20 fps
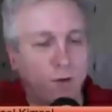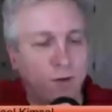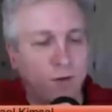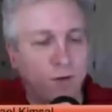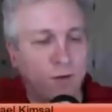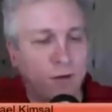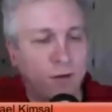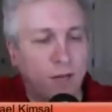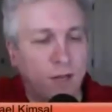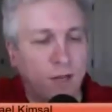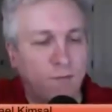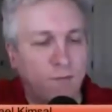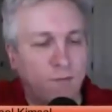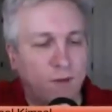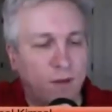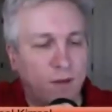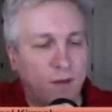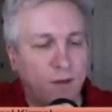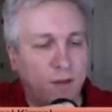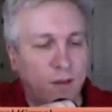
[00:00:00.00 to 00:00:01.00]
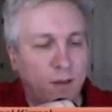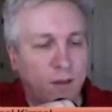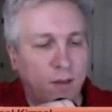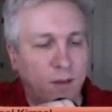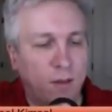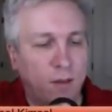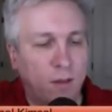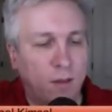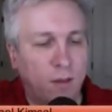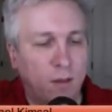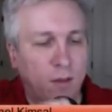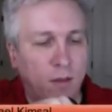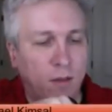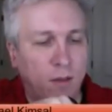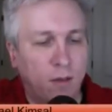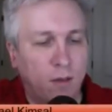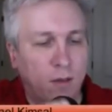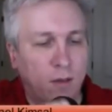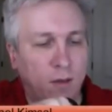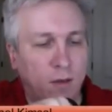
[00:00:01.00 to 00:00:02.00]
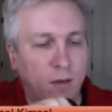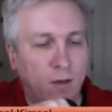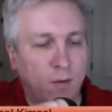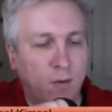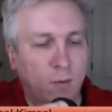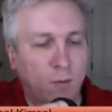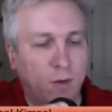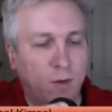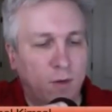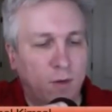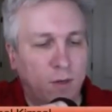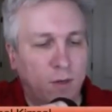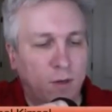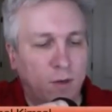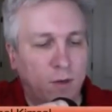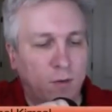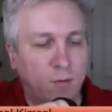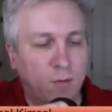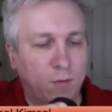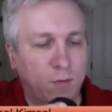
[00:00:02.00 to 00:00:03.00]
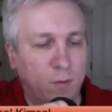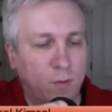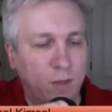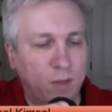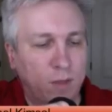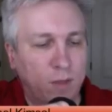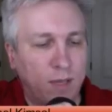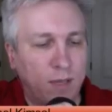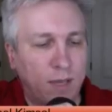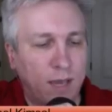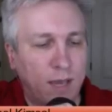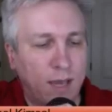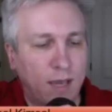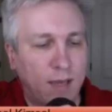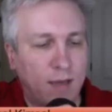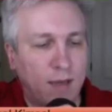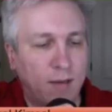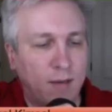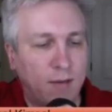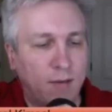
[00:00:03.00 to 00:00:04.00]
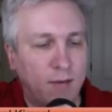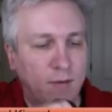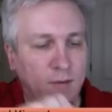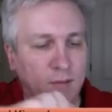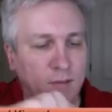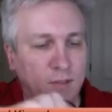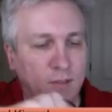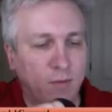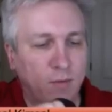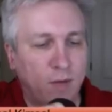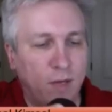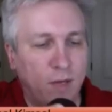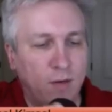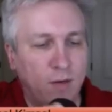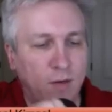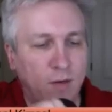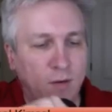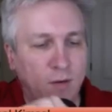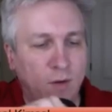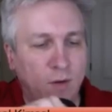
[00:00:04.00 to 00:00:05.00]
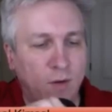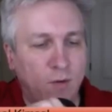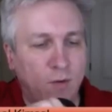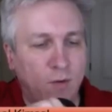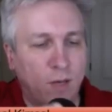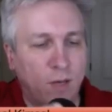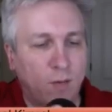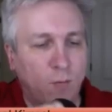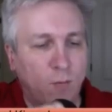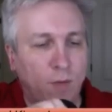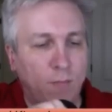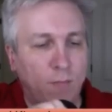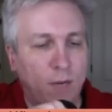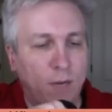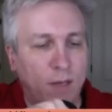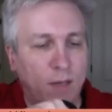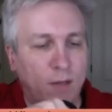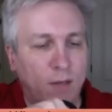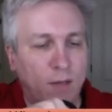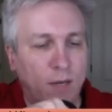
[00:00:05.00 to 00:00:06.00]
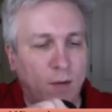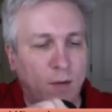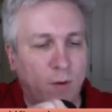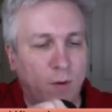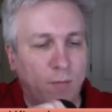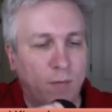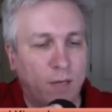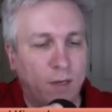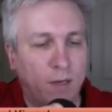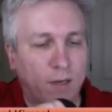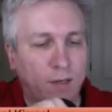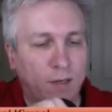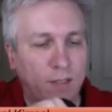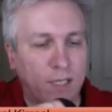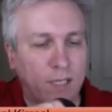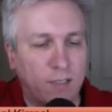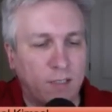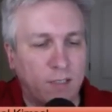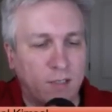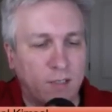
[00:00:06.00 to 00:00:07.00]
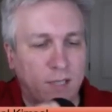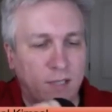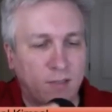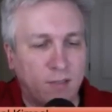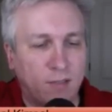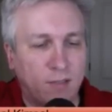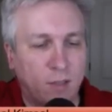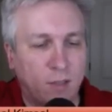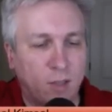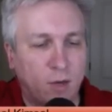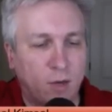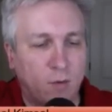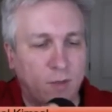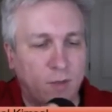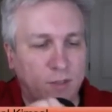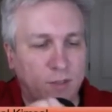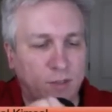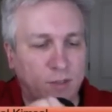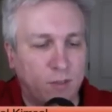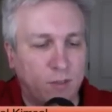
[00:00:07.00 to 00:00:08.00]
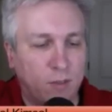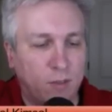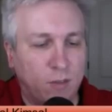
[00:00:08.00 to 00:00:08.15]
You can have. Where did it go? What the heck? 0. No. Okay, 1 minute. You got 1 minute because that's the lowest.